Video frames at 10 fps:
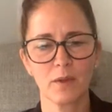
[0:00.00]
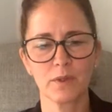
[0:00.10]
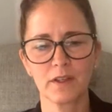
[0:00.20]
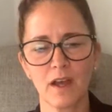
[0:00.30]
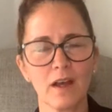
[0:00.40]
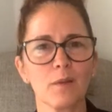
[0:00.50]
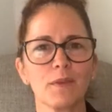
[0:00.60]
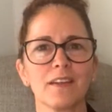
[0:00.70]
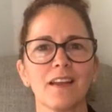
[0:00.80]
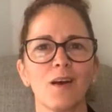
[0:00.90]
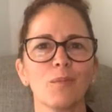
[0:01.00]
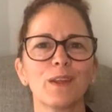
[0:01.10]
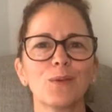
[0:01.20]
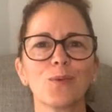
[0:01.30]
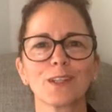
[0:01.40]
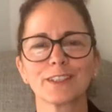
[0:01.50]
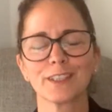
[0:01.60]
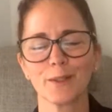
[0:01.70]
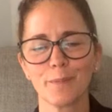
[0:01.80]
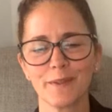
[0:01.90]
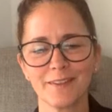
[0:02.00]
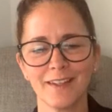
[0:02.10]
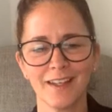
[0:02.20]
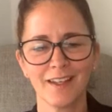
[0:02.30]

They would come and help lead worship and